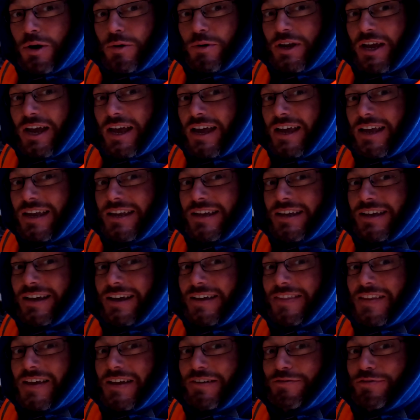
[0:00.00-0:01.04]
okay,
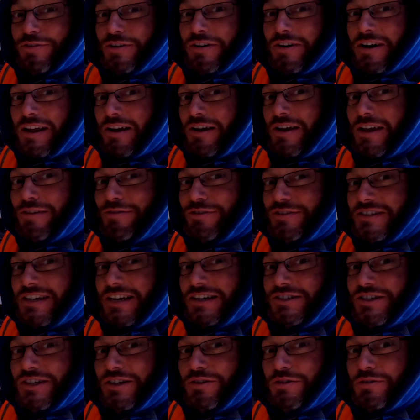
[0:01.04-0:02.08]
and then figuring out if it's
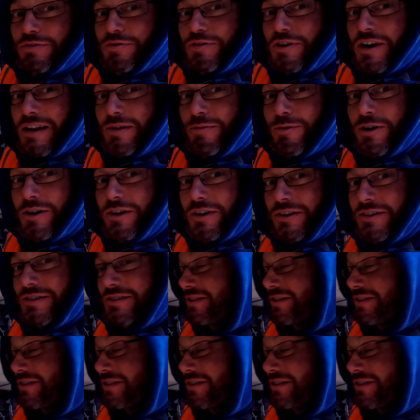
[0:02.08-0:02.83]
actually good for any work.